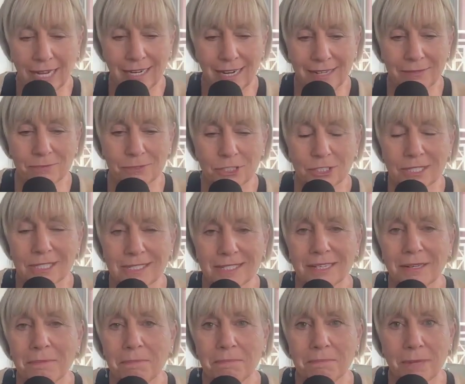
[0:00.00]
and I'm just
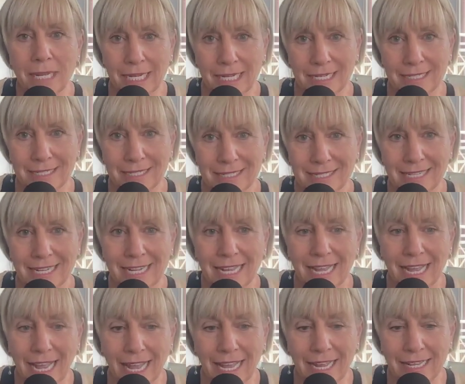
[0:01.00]
amazed
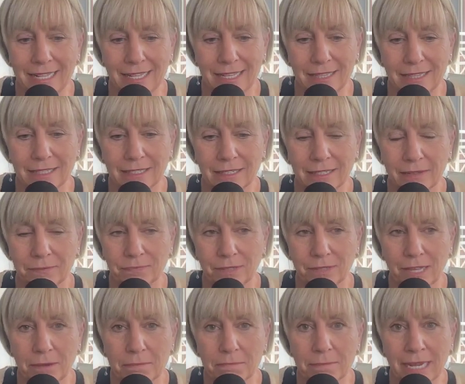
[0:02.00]
at the
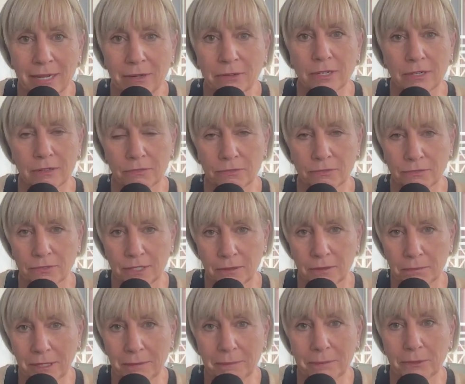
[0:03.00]
amount of
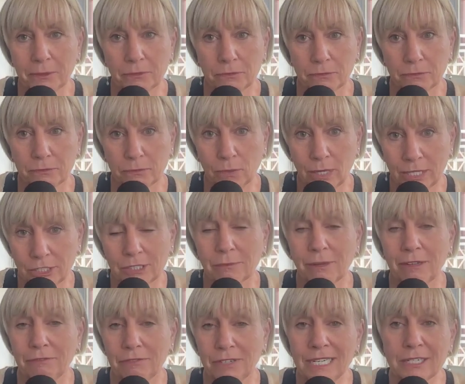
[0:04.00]
people watching
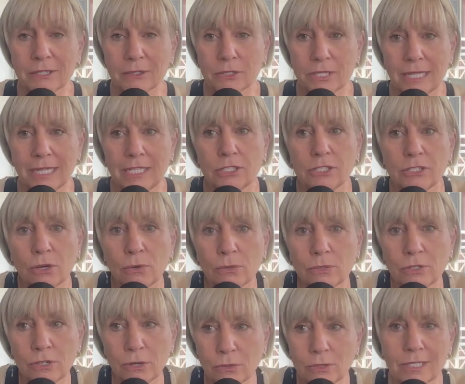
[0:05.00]
my videos that
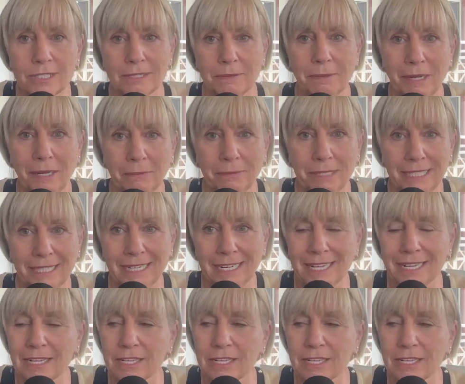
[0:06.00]
don't know this about me.